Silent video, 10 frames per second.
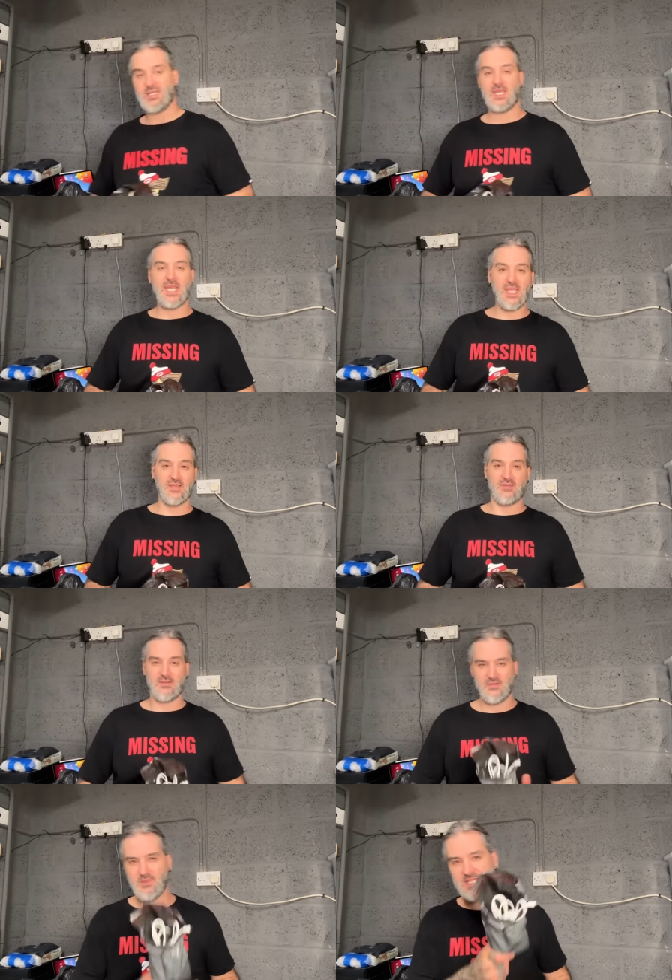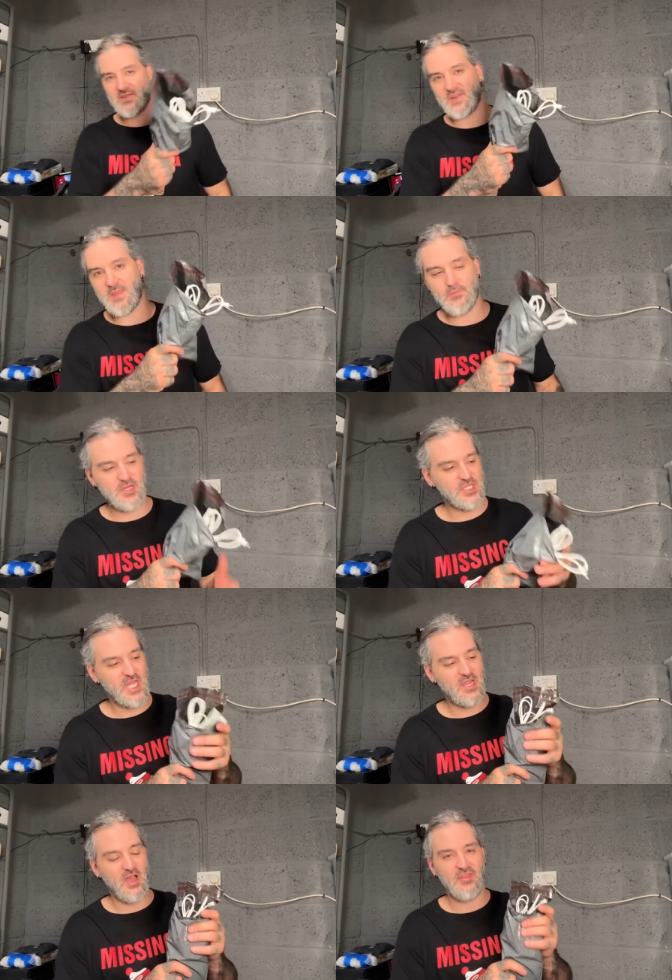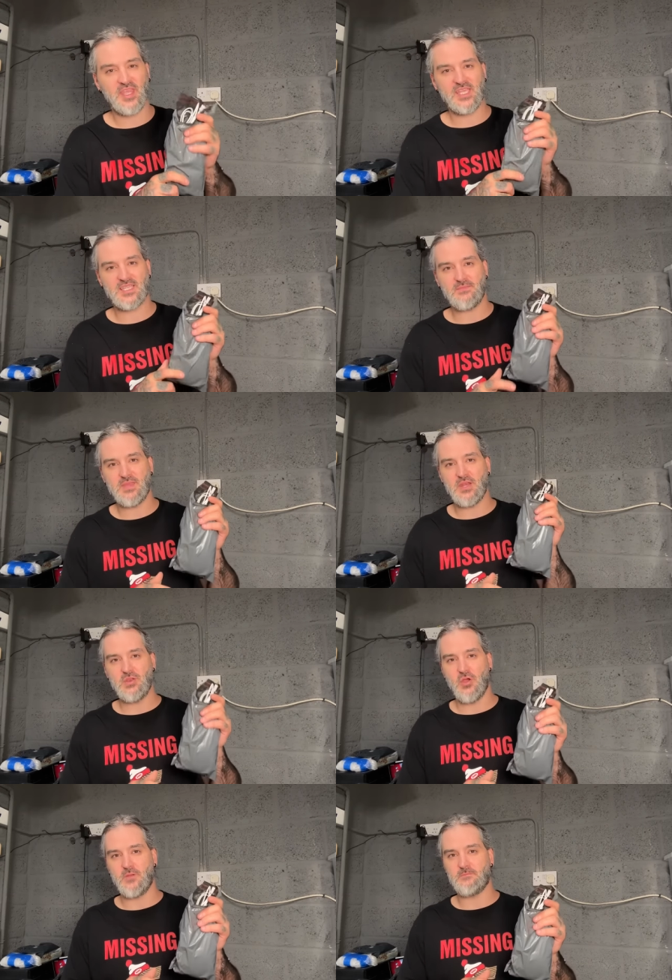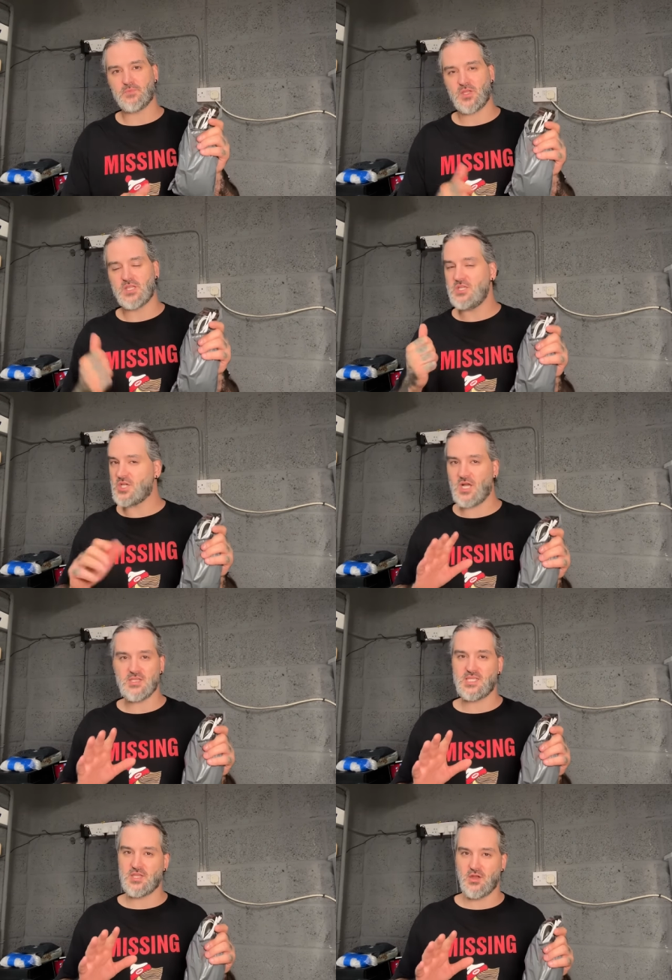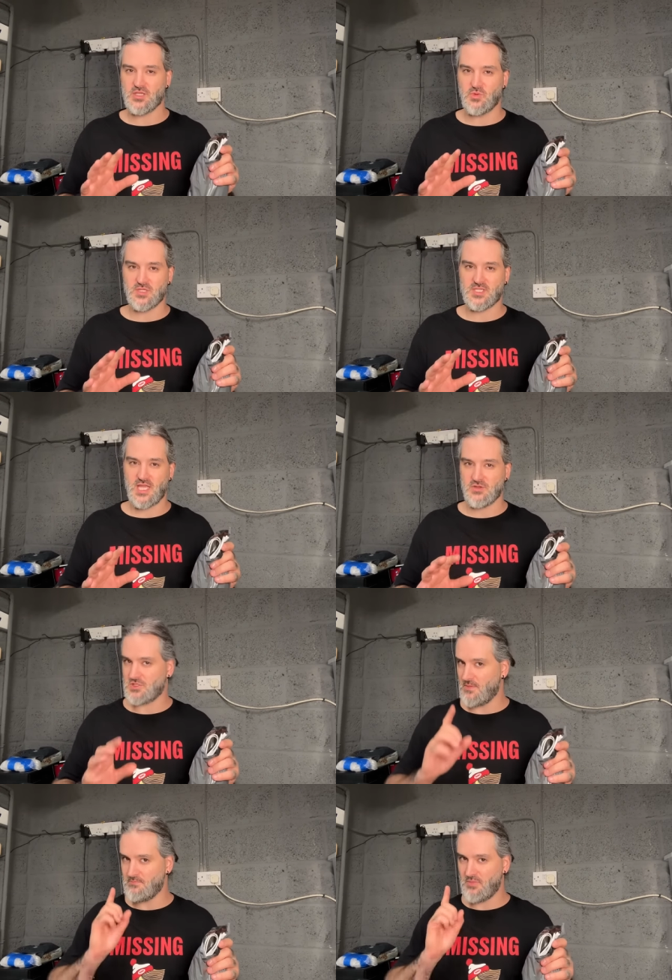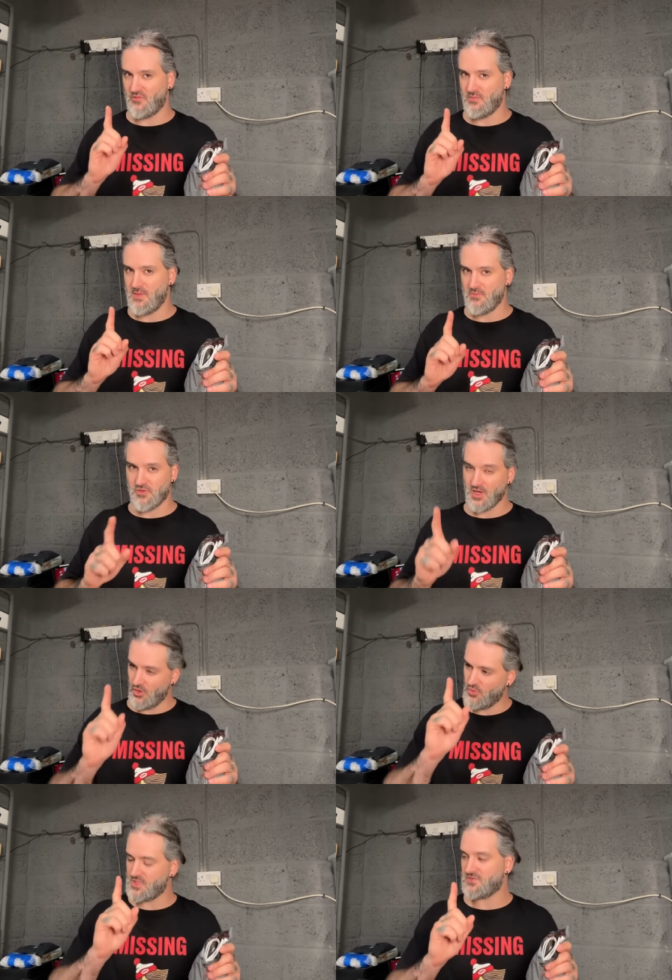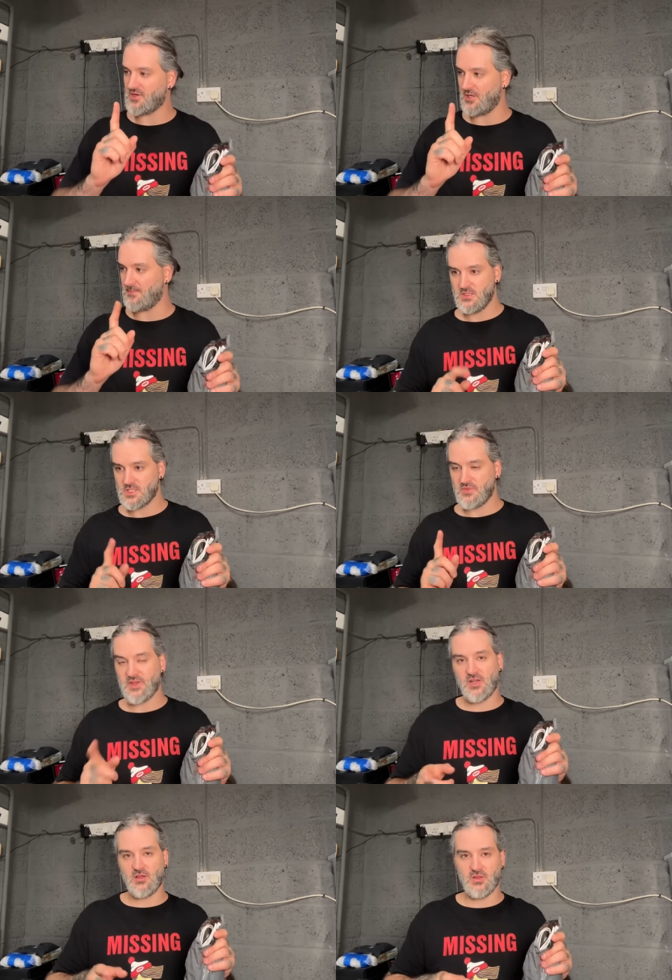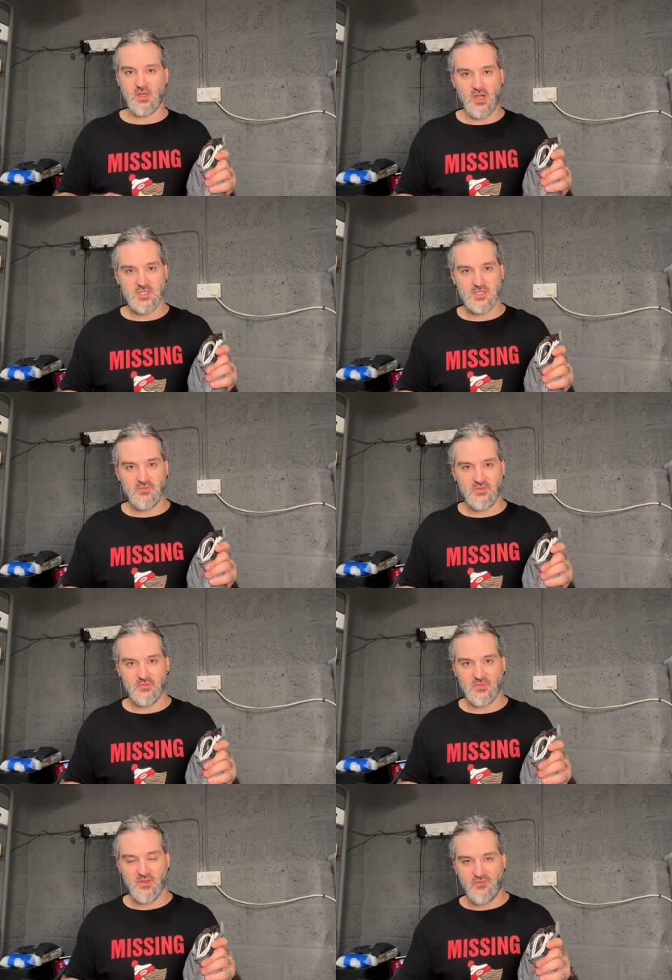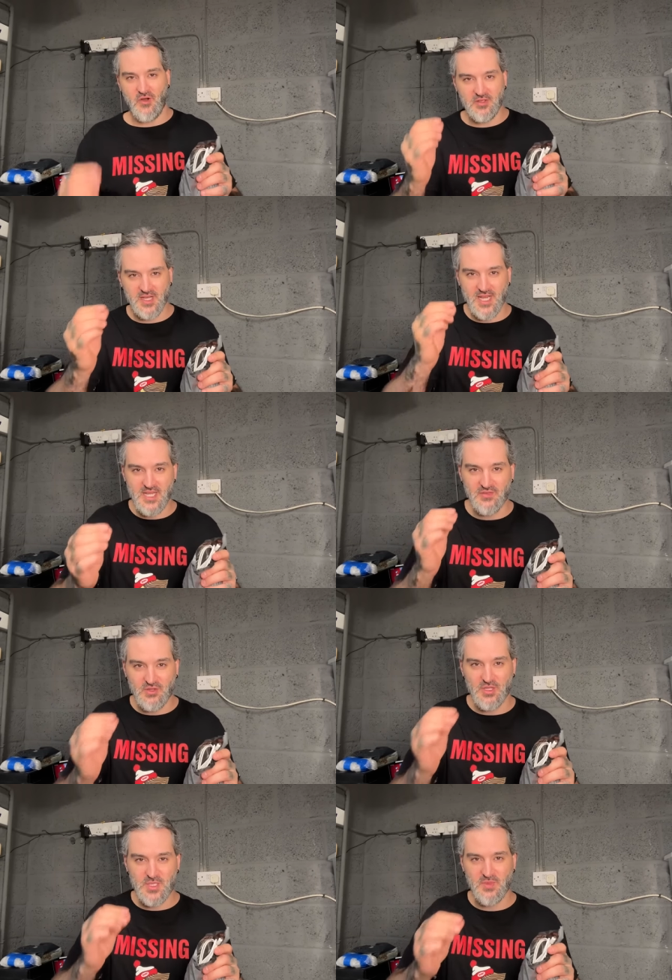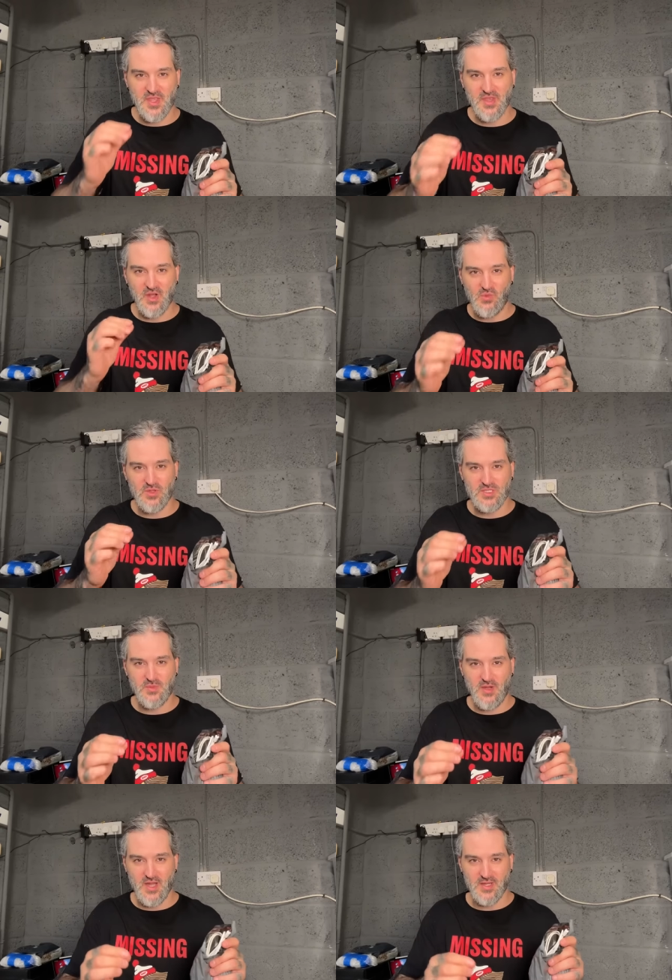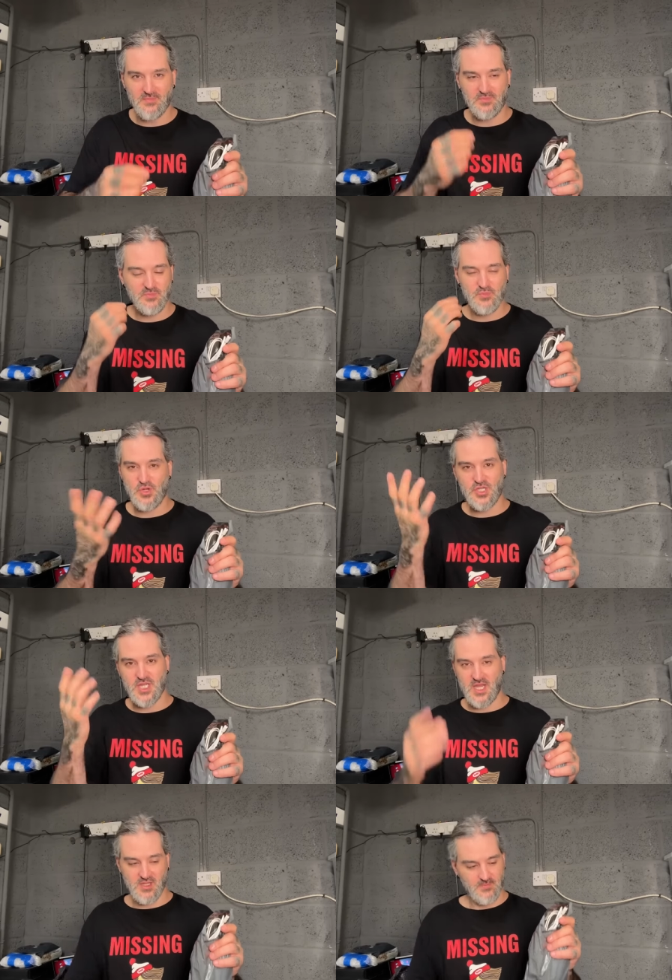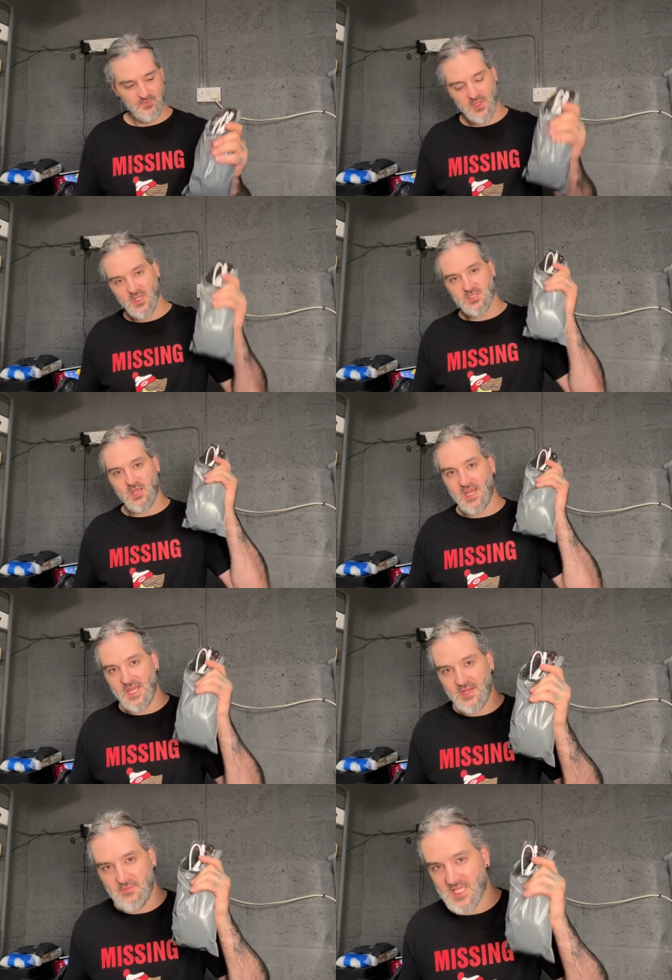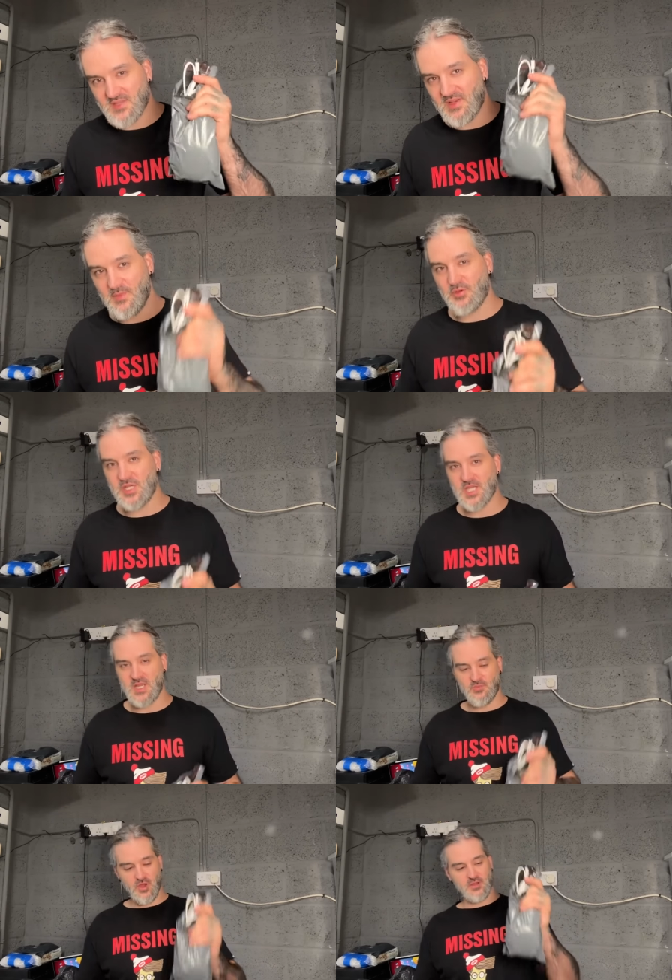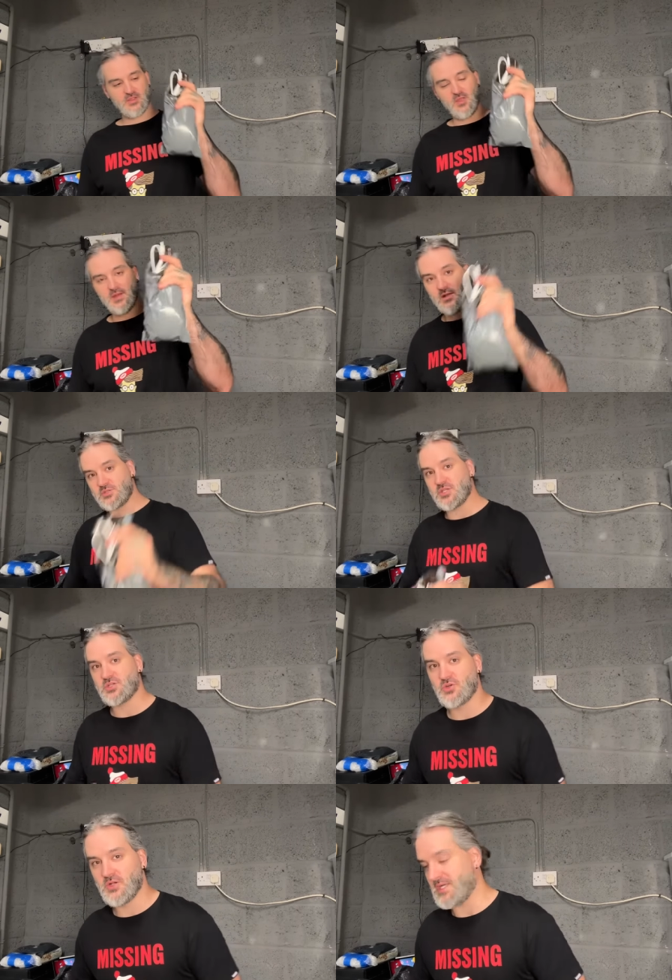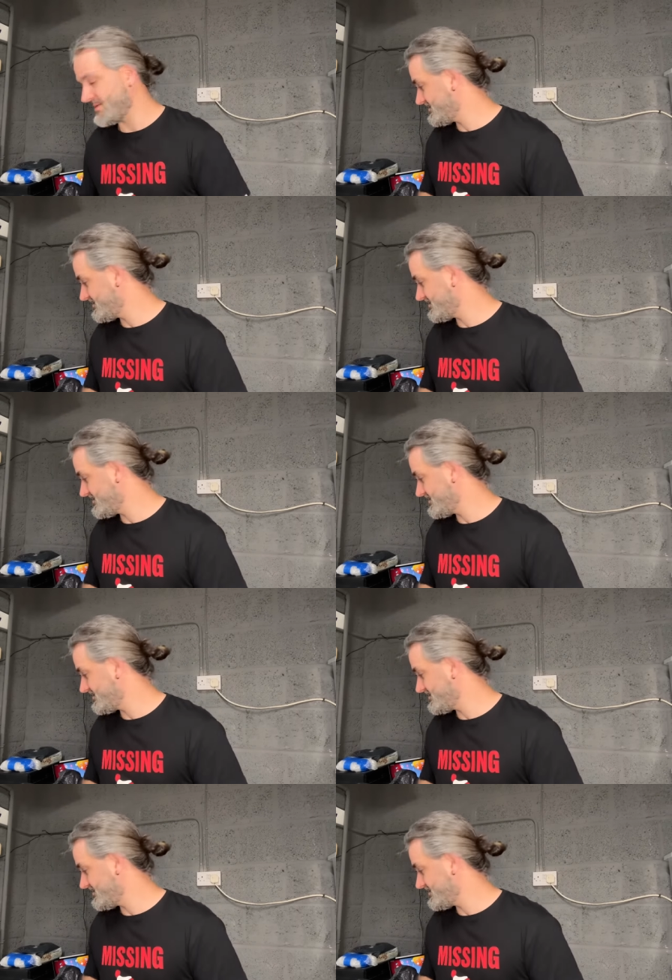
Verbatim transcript: Ian, massively appreciate you. I think he sent me a note. You can't see the notes once the sale's done, but from memory, I almost forgot. Something along the lines of, finally, you've got something that I want to buy. Appreciate you. So Ian, massively appreciate you, bro. Coming out to you shortly.